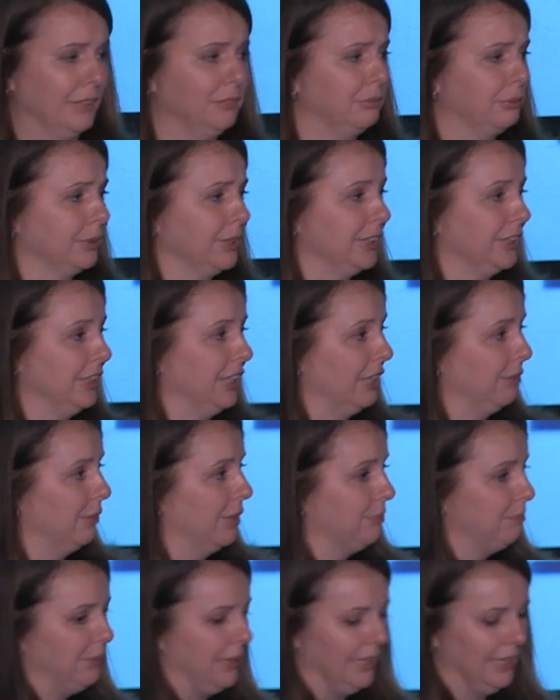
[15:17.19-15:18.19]
Unfortunately,
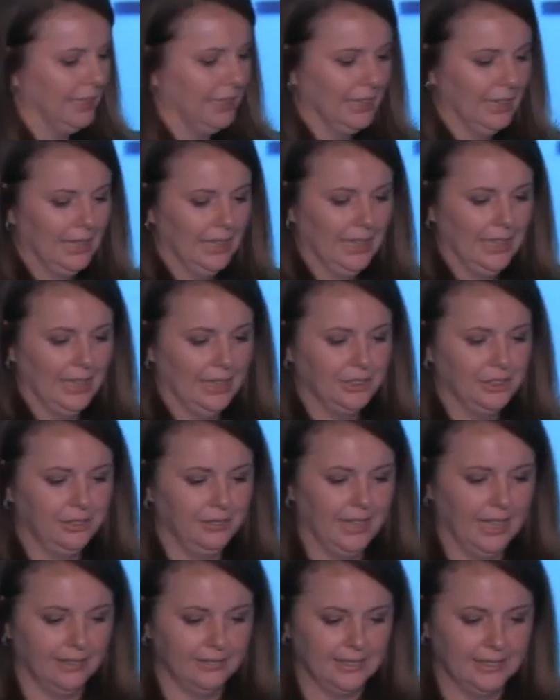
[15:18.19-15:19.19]
one peak in
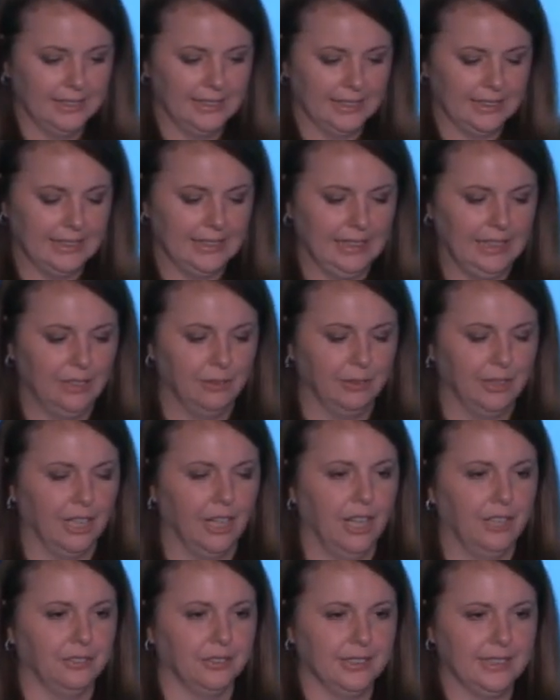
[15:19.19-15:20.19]
2016 with
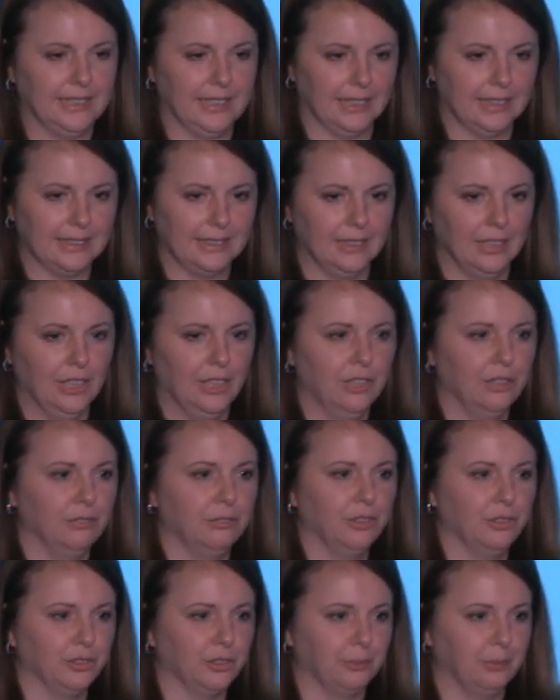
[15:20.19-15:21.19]
106
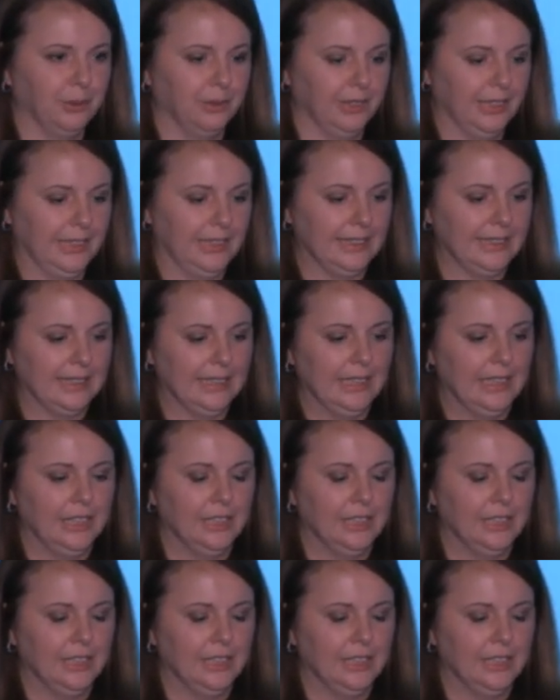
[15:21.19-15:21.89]
vulnerabilities.